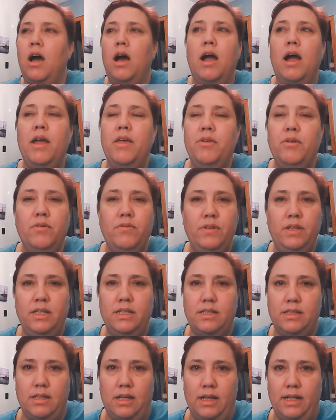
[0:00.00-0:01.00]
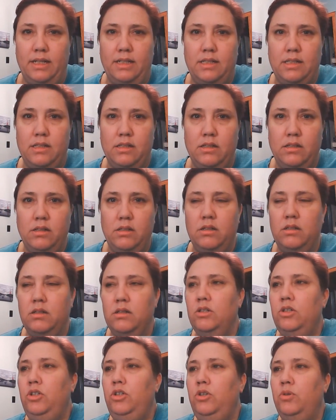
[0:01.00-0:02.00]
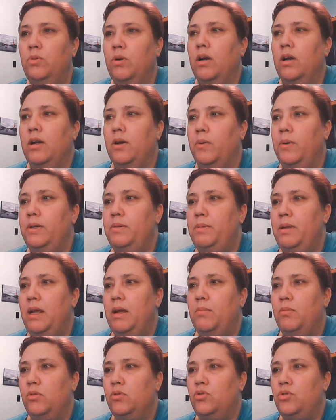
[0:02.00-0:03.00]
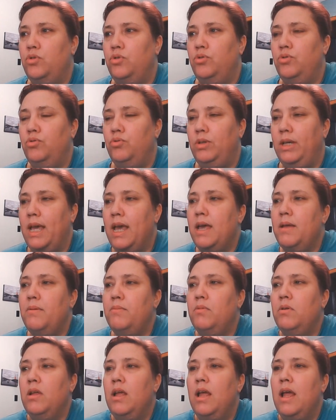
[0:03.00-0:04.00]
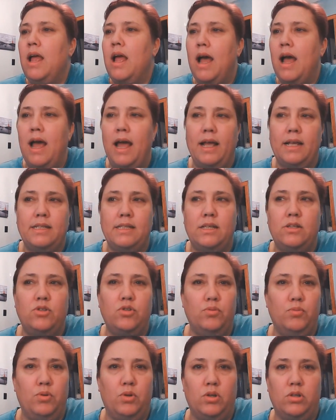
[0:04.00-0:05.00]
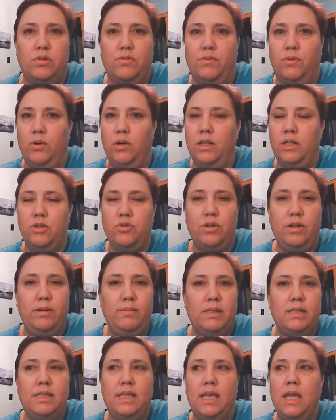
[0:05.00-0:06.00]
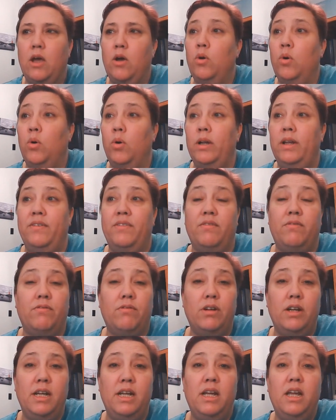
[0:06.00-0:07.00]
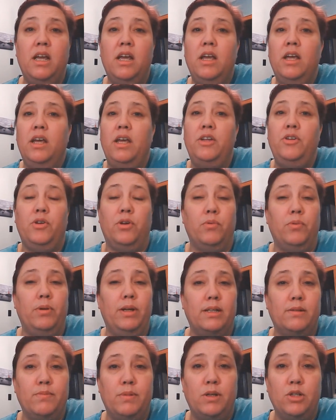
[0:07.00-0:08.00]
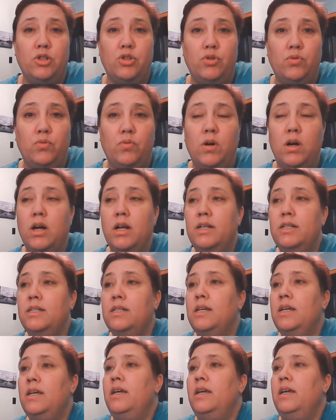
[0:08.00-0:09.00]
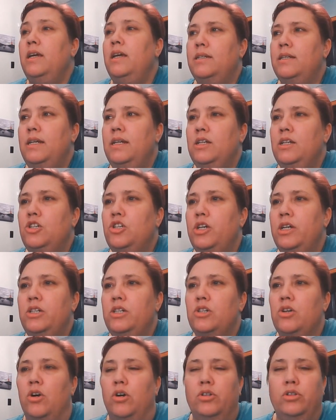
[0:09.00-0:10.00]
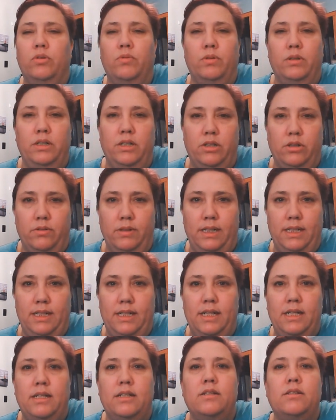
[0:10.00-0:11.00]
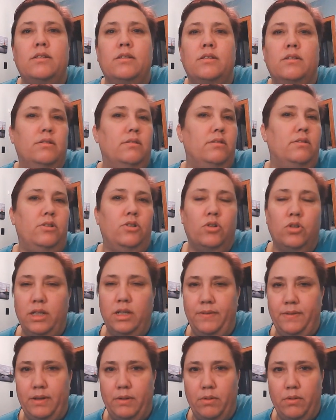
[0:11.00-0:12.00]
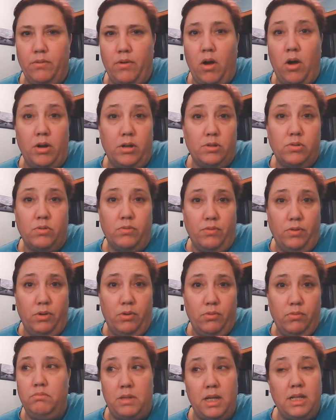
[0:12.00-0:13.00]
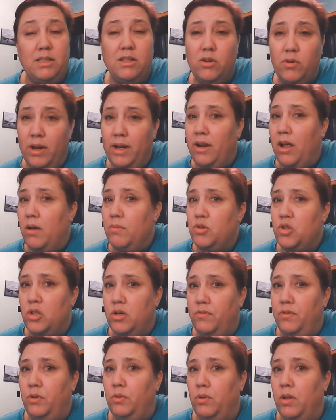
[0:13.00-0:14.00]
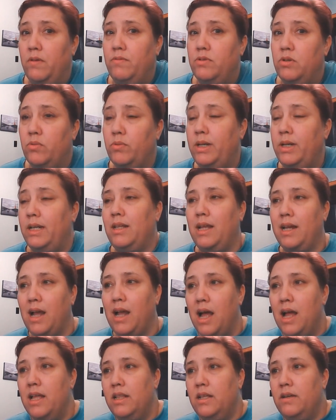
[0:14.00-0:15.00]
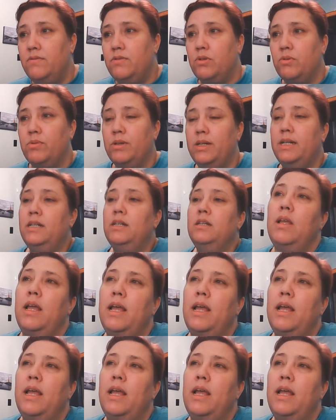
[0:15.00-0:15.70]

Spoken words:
Either of these sites, you are going to be able to get access to books for an extreme discount or even free. You can read as much as you want. In exchange, all you're really doing is you're leaving an honest review. That's a great option if you love to read. Like I love to read.